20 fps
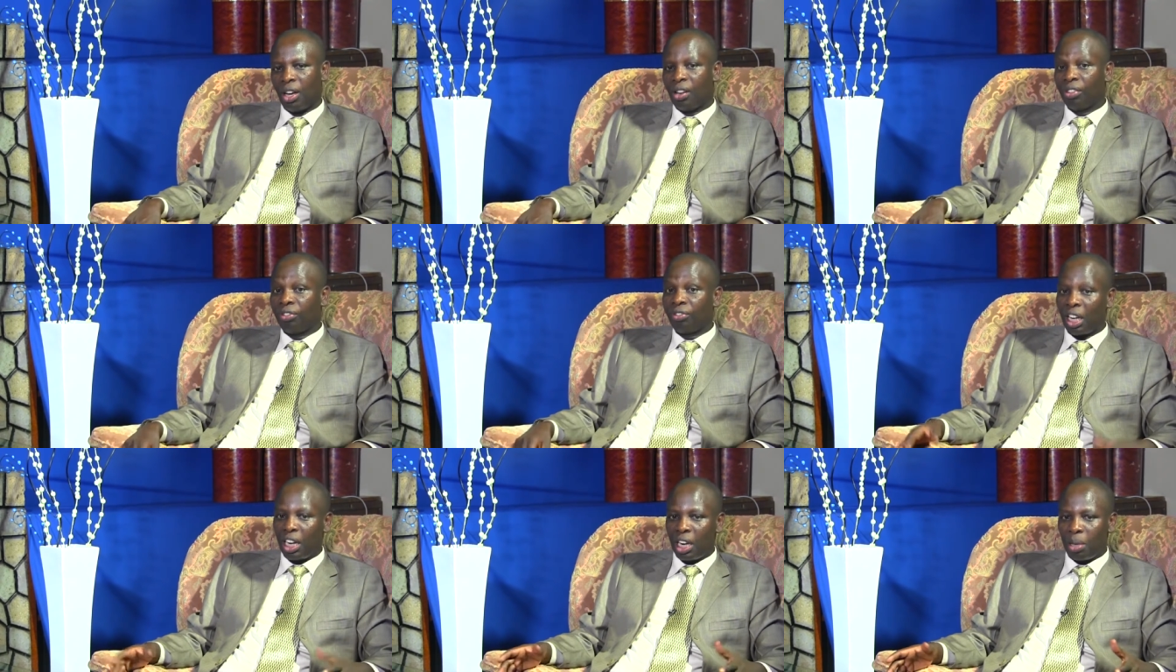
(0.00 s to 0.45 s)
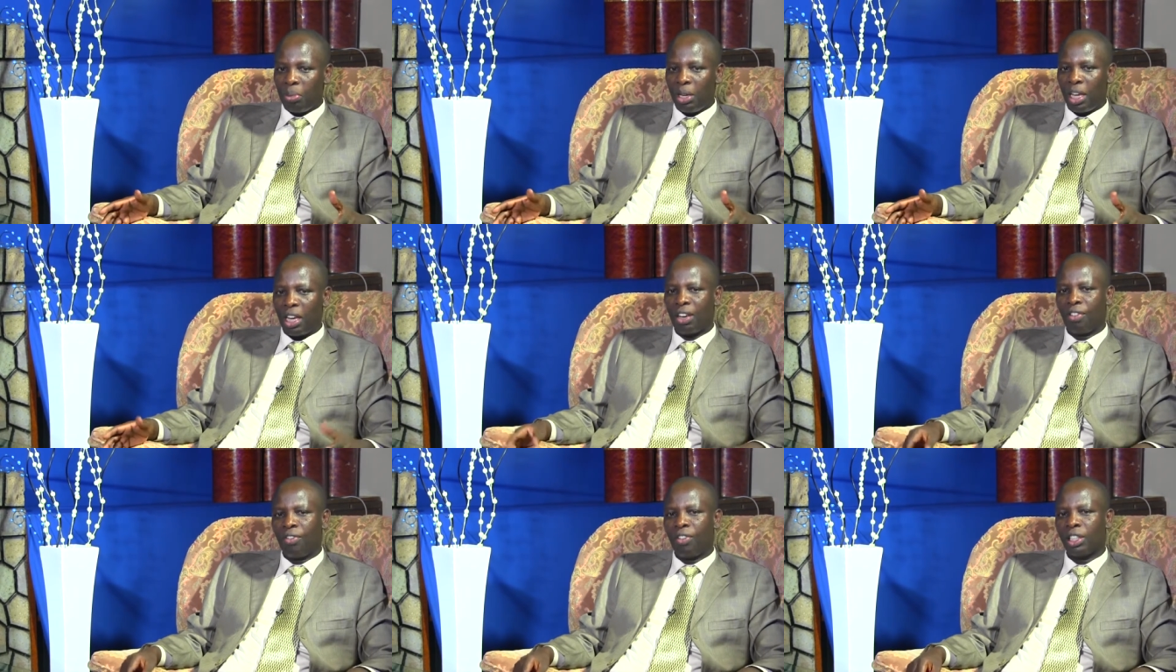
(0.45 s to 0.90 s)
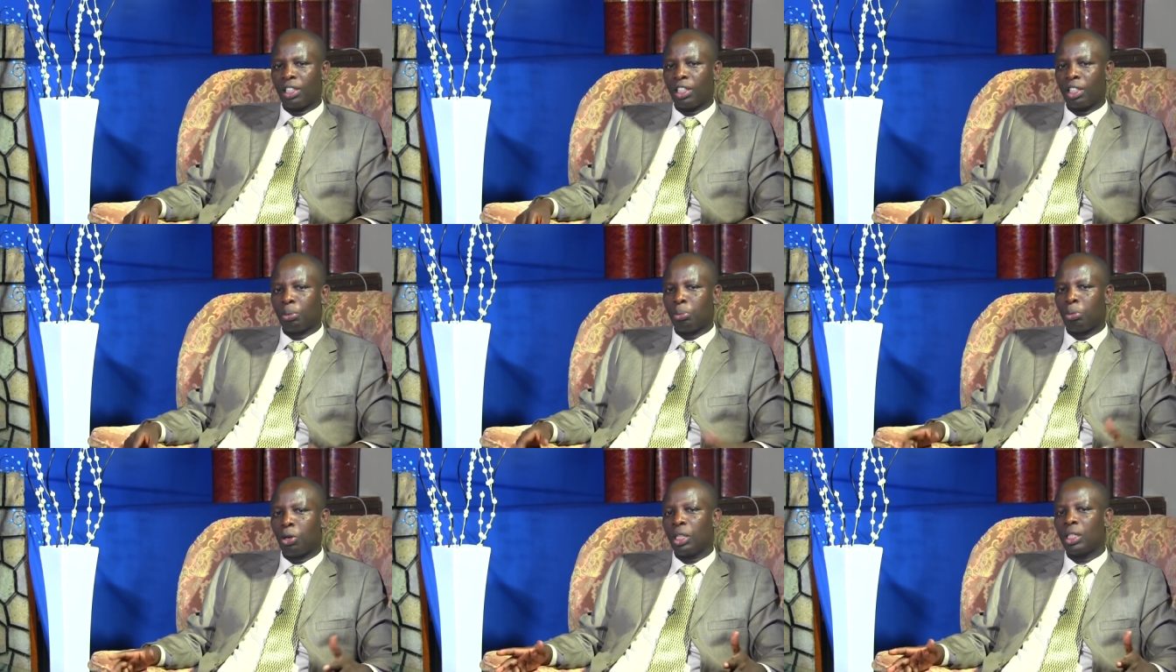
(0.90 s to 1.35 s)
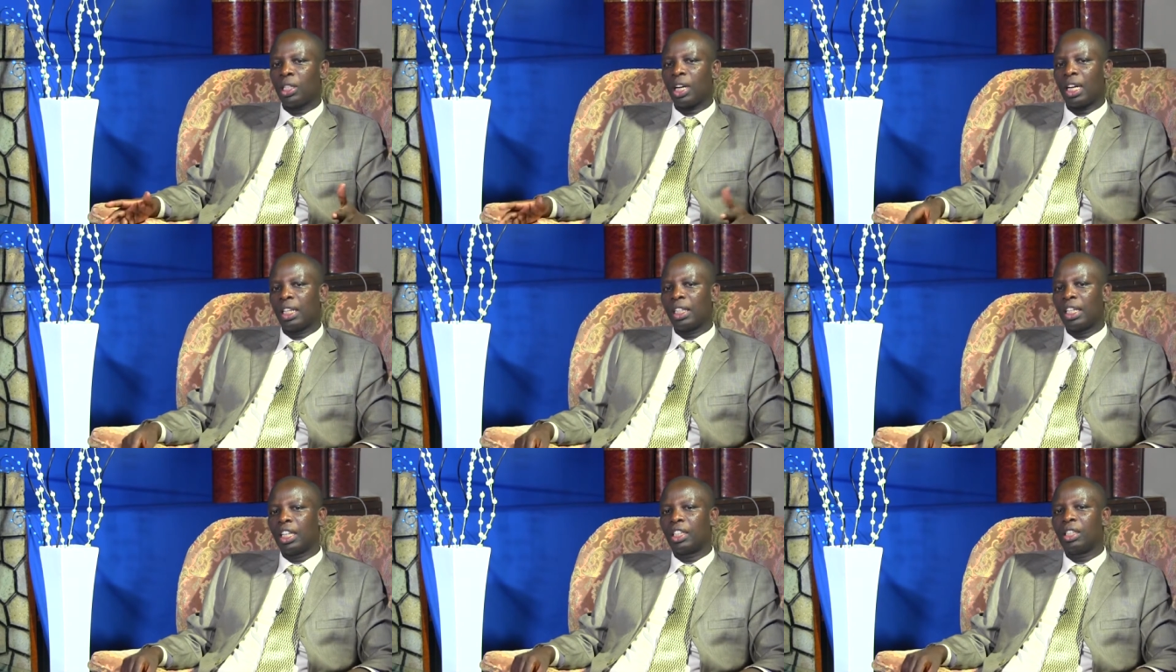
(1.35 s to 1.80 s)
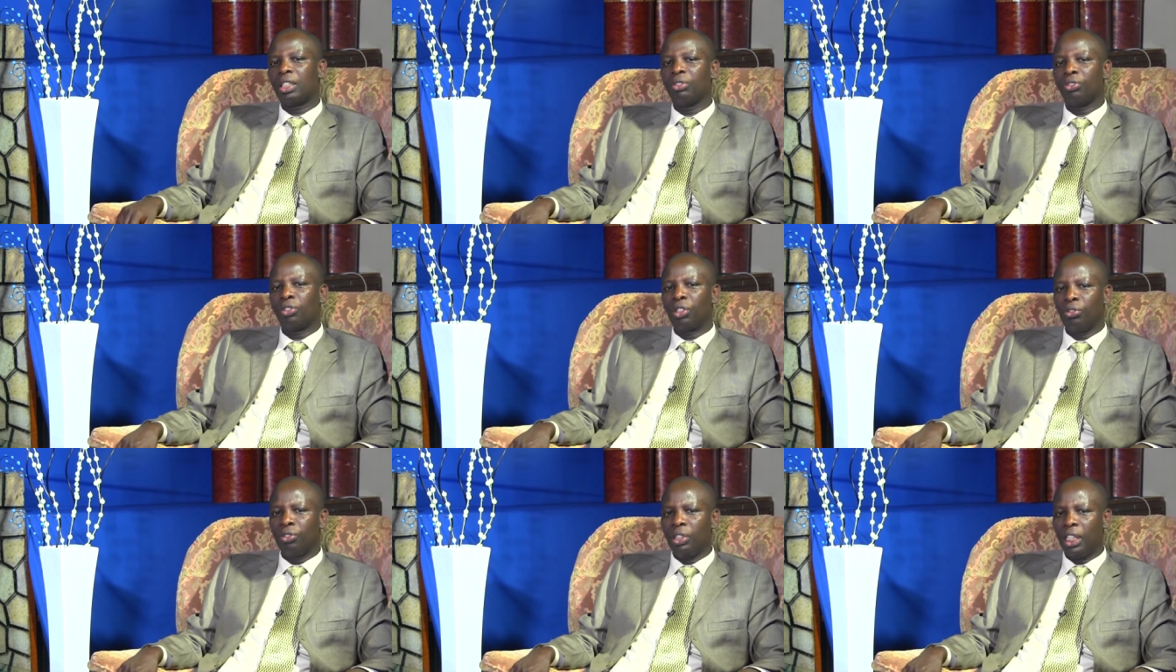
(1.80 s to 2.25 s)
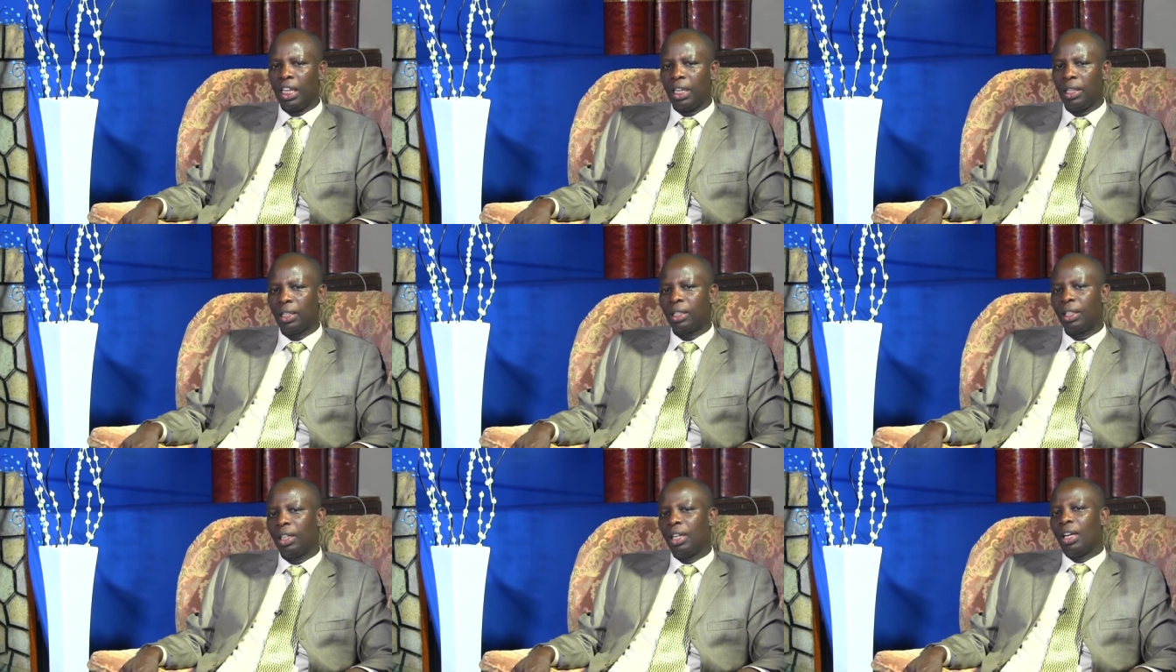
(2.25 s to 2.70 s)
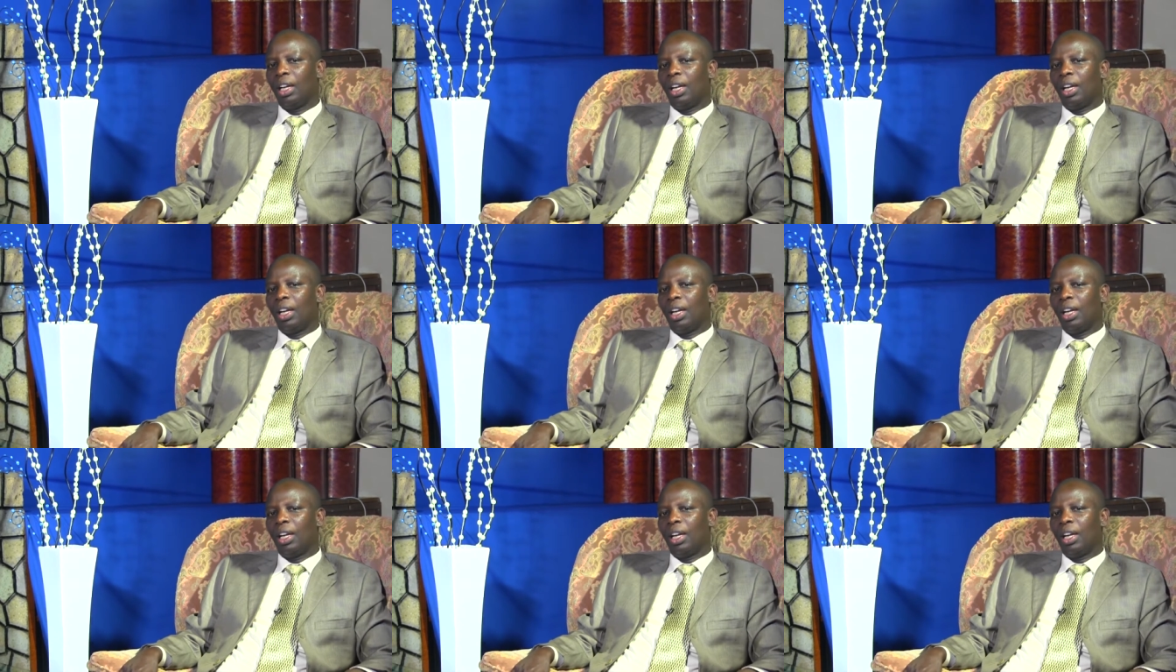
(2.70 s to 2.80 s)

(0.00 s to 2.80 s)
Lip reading: funny behaviors that boys can get involved in.